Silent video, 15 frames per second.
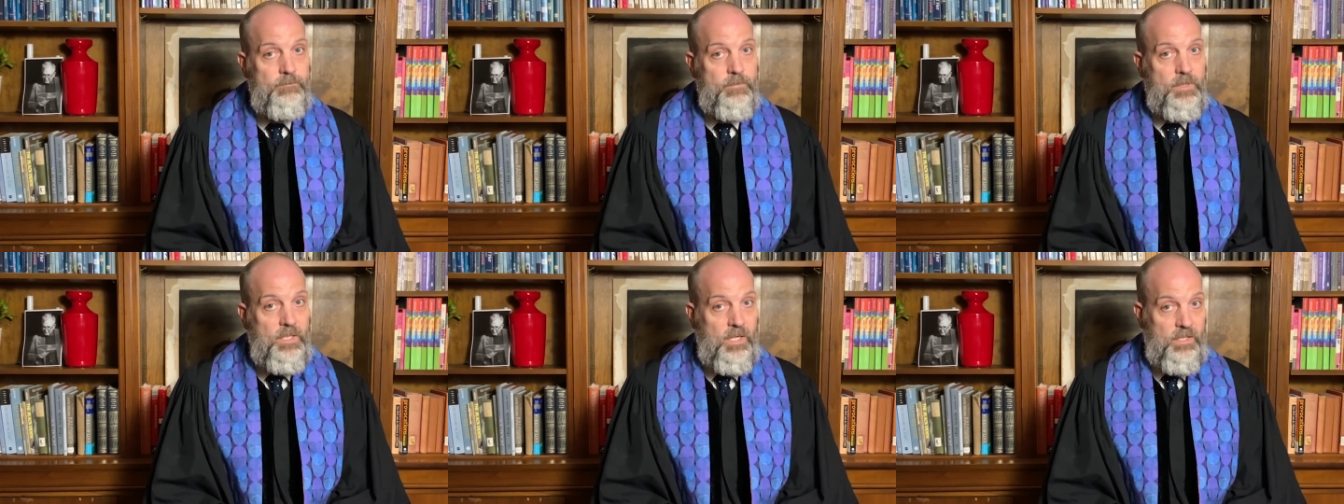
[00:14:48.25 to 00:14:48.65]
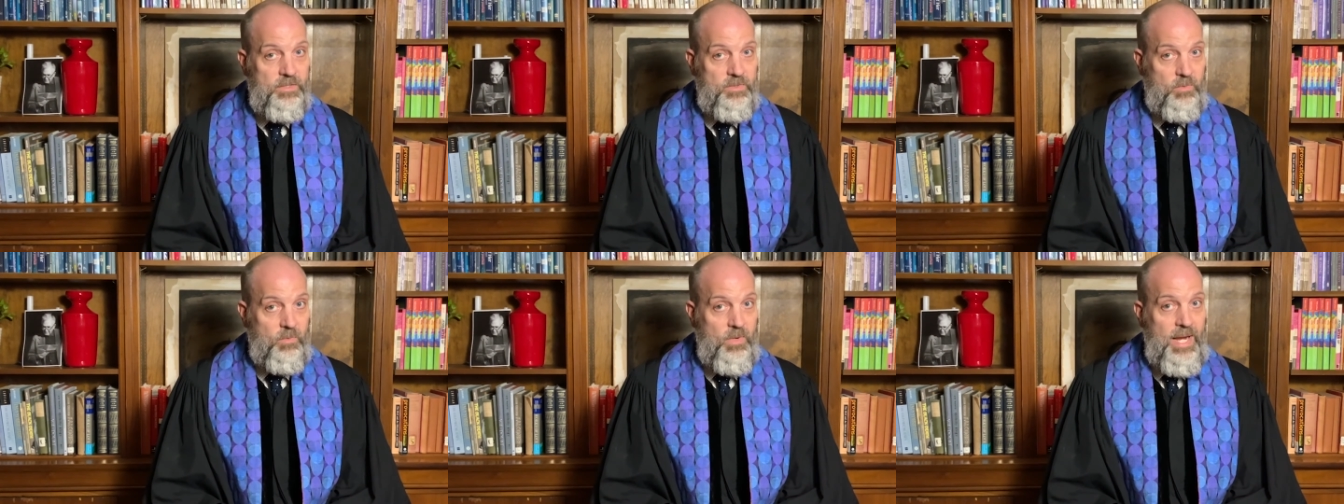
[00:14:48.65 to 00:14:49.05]
God's
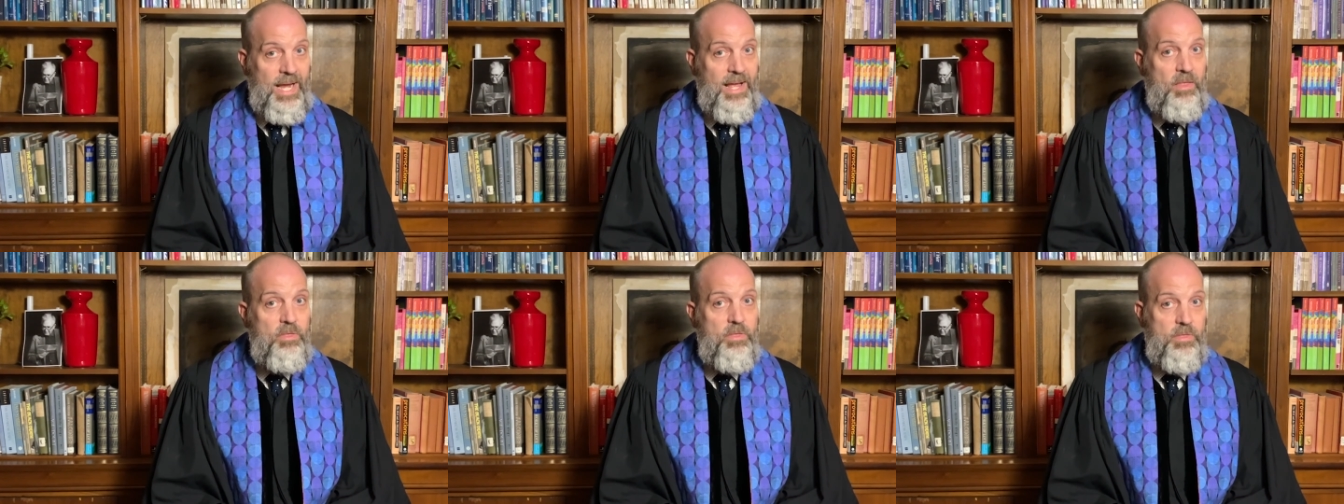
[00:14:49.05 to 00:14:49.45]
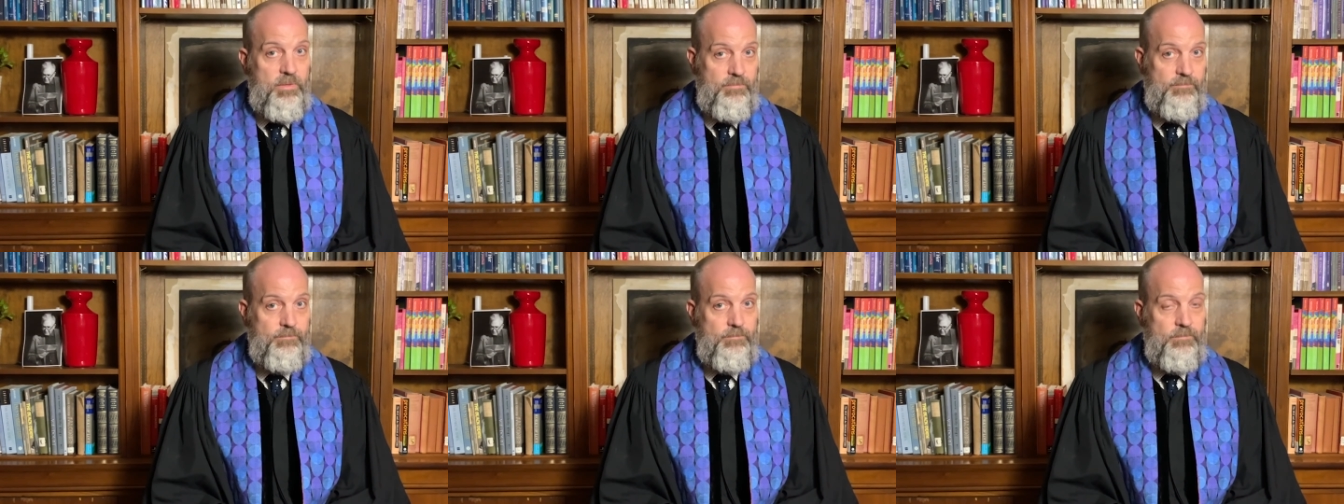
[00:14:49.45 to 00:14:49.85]
wrath,
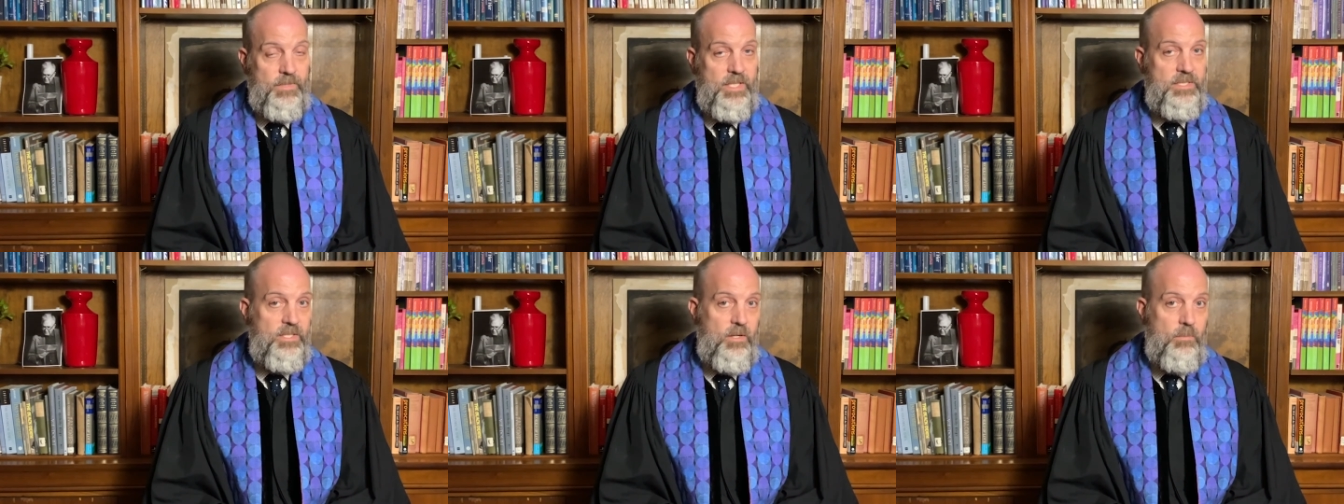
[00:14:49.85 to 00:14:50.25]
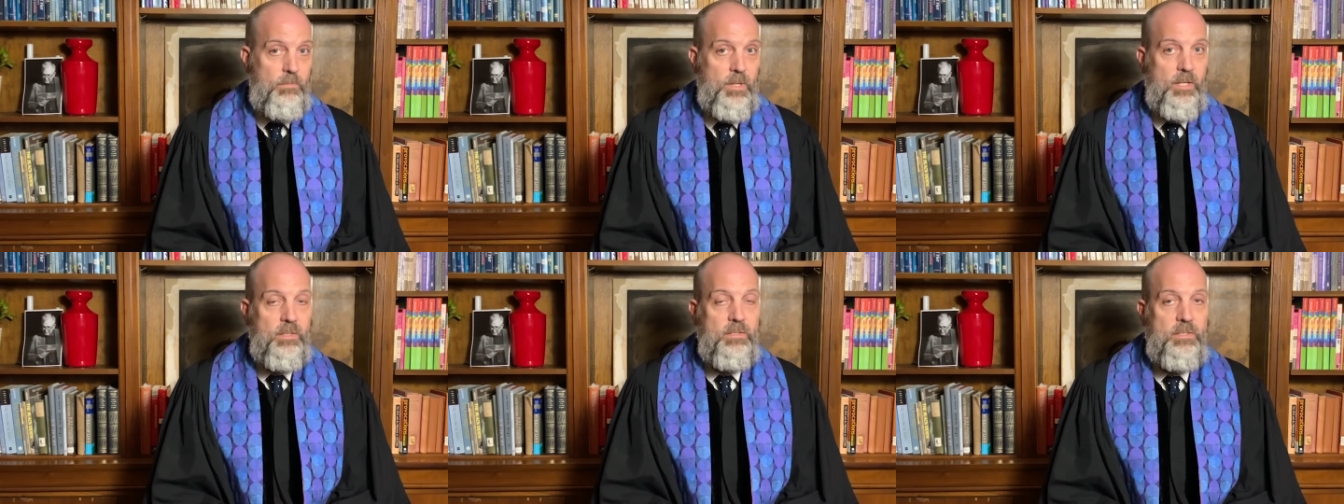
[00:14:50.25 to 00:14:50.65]
that's how
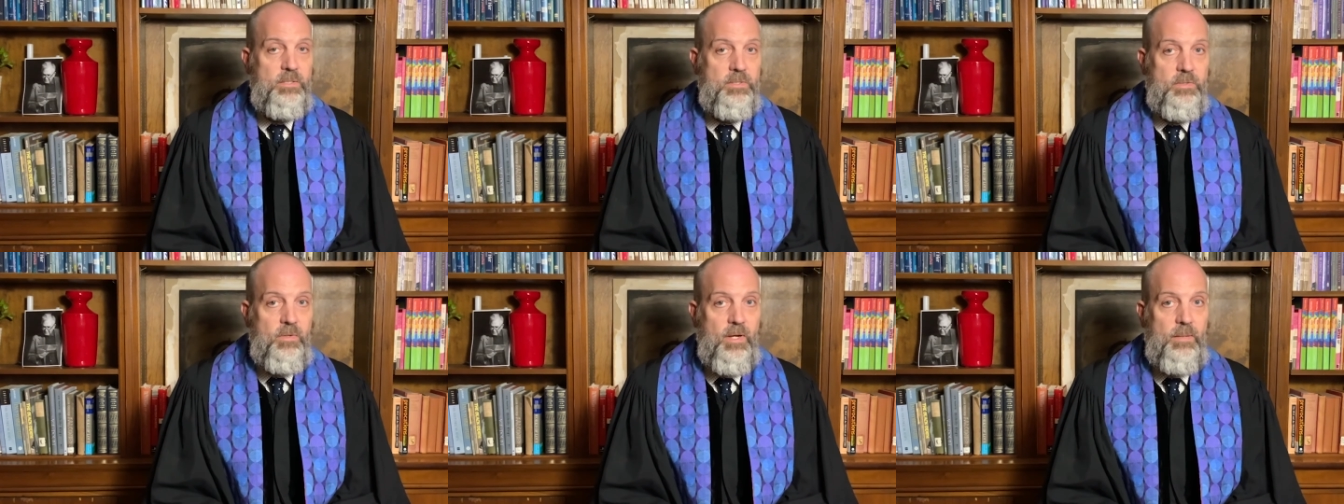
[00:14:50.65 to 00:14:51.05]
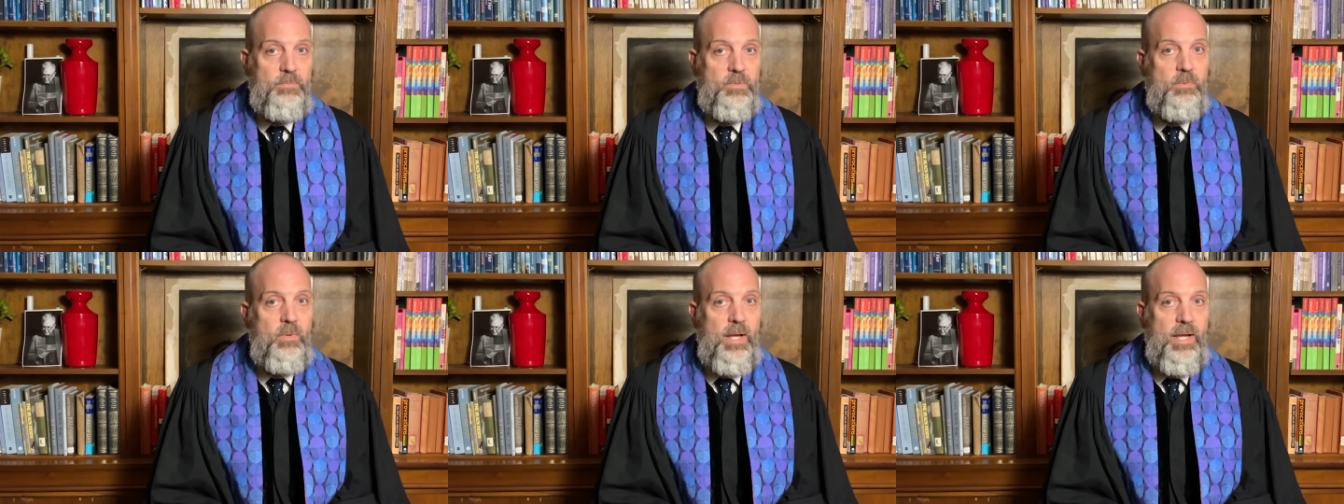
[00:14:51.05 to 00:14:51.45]
Barth describes
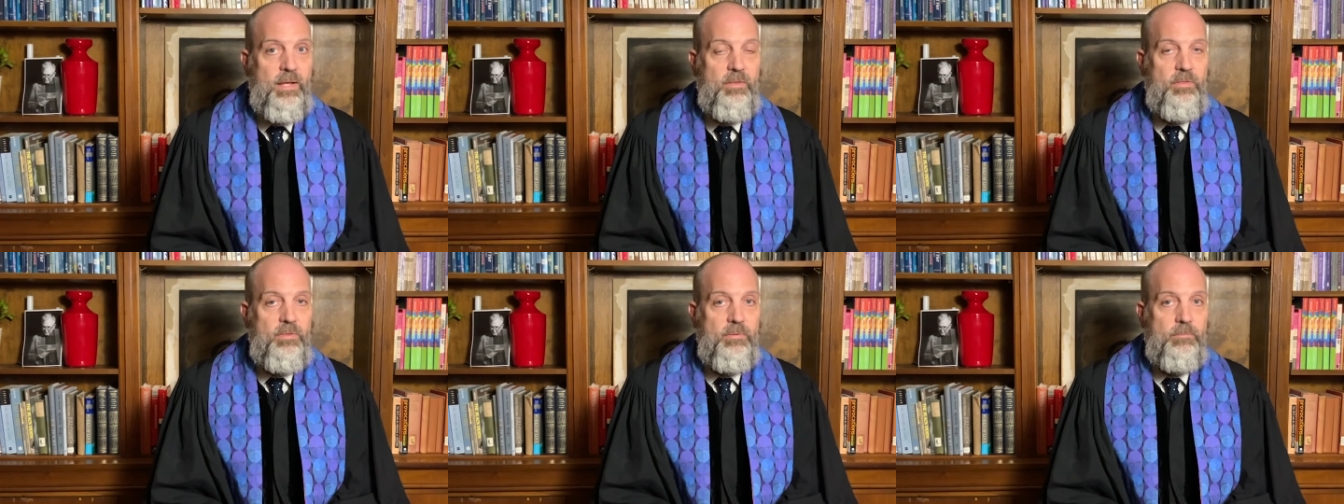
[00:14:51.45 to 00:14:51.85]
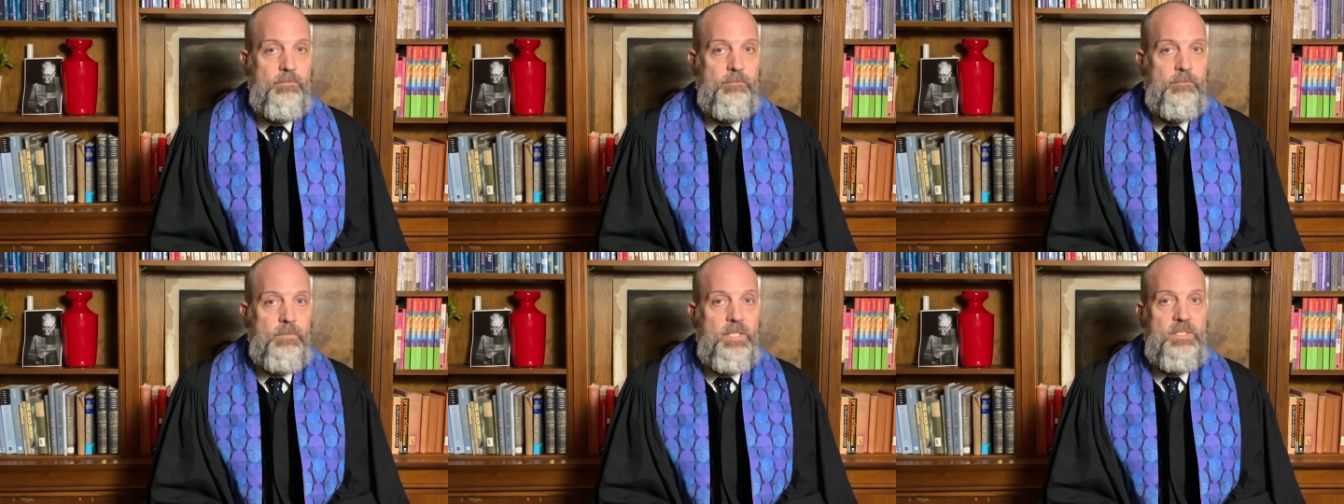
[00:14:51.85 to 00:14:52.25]
wrath,
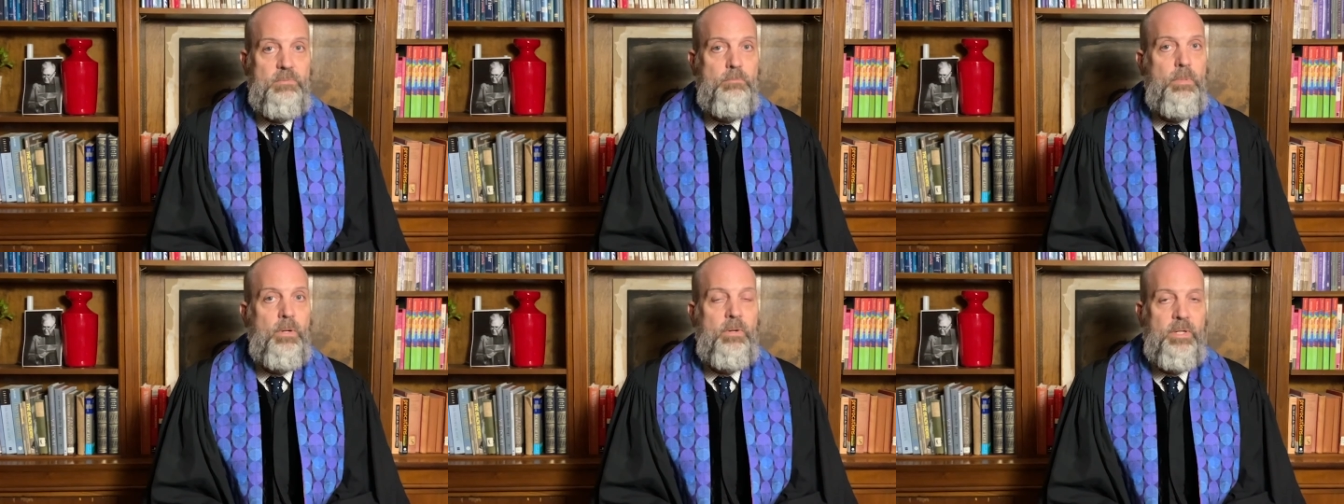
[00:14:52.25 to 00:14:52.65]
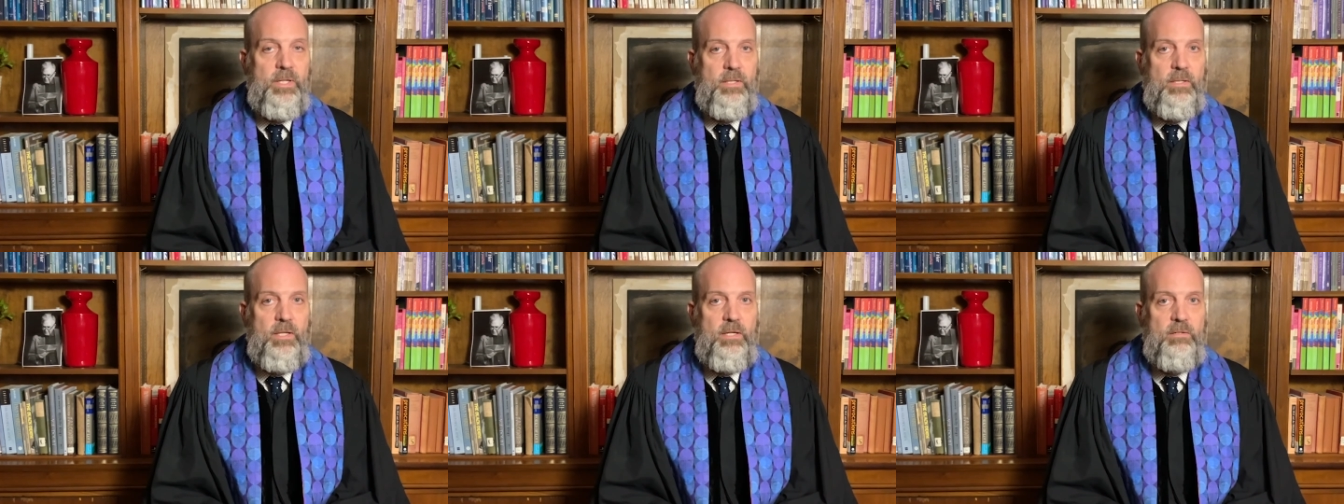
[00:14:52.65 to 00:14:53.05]
as burning
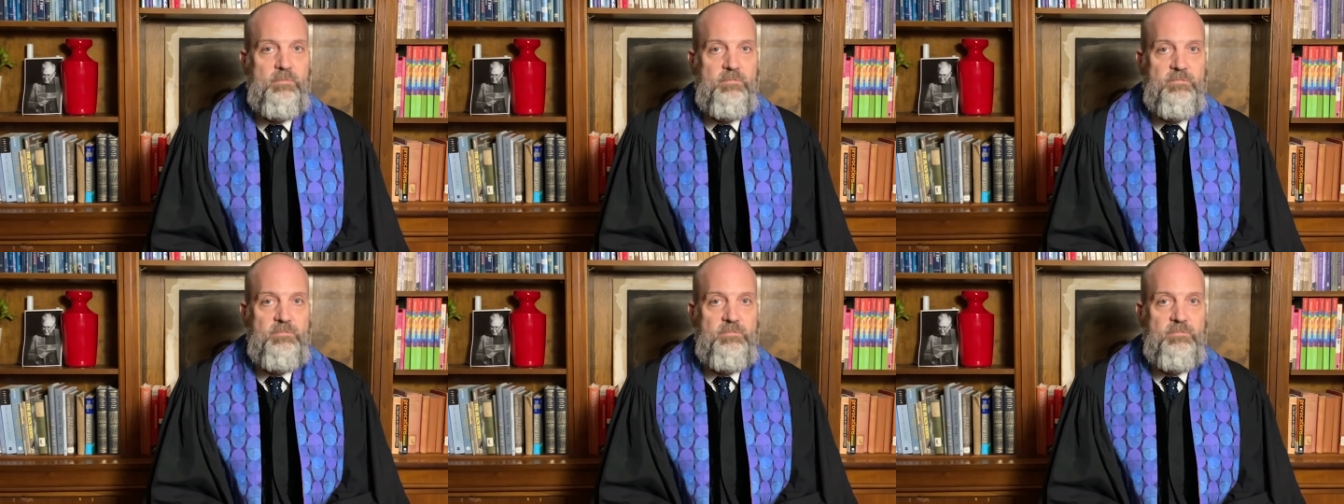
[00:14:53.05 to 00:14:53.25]
love.